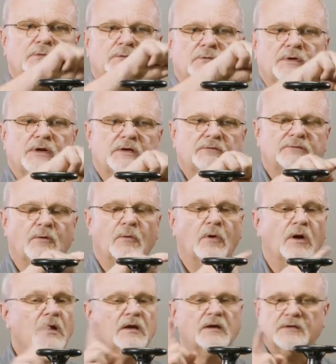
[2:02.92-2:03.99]
three, and
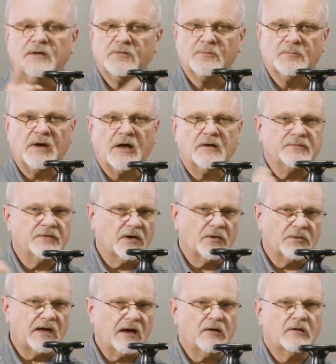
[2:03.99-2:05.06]
four. Doesn't matter if you
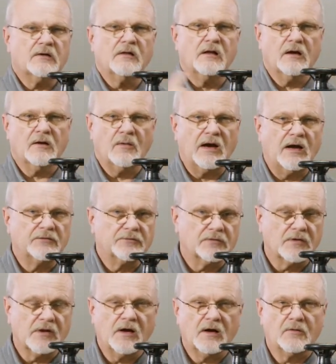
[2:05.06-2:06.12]
go counterclockwise or
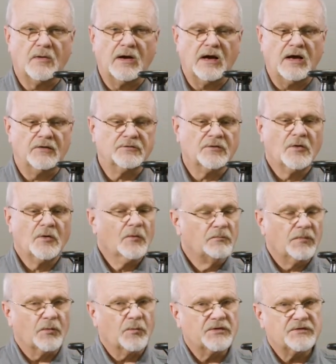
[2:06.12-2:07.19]
clockwise,
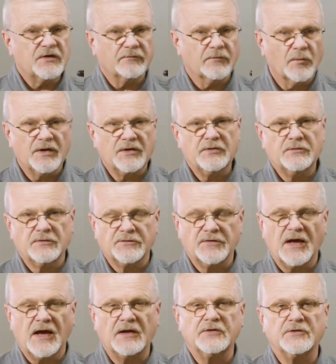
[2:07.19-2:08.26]
but whichever way you
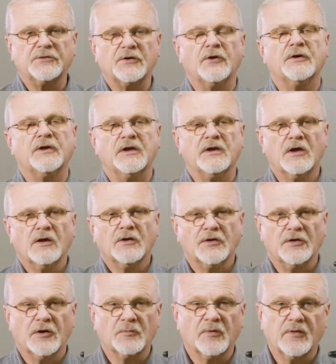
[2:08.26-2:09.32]
decide to turn it,
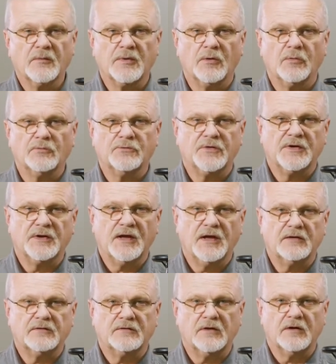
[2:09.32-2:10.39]
number the bolts in
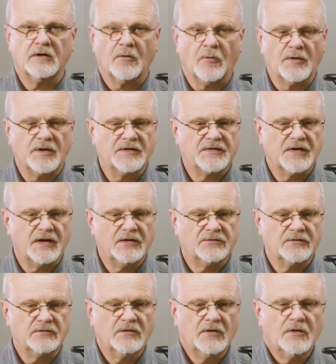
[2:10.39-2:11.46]
that uh,
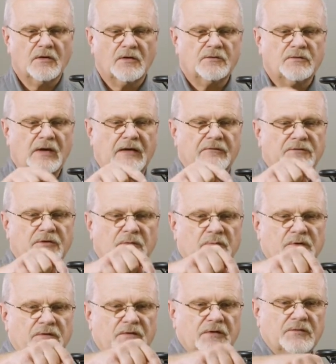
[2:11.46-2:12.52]
orientation. So I've
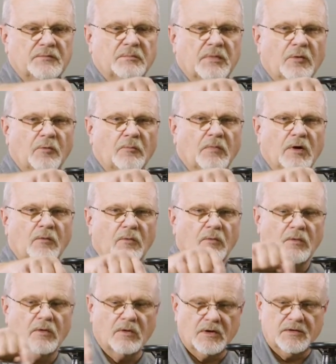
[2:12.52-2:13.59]
numbered this bolt, bolt
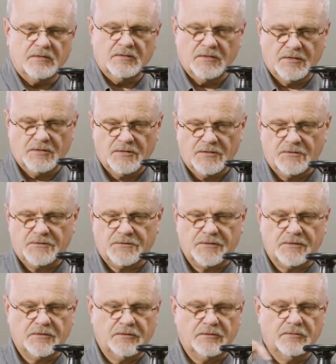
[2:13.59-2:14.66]
one,
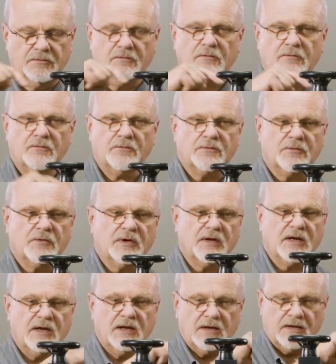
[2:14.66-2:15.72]
two,
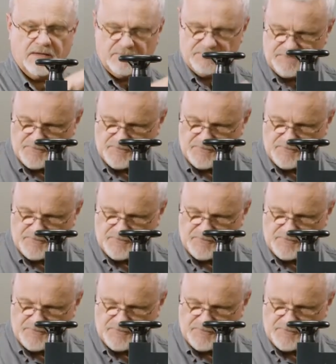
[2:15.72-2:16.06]
three, and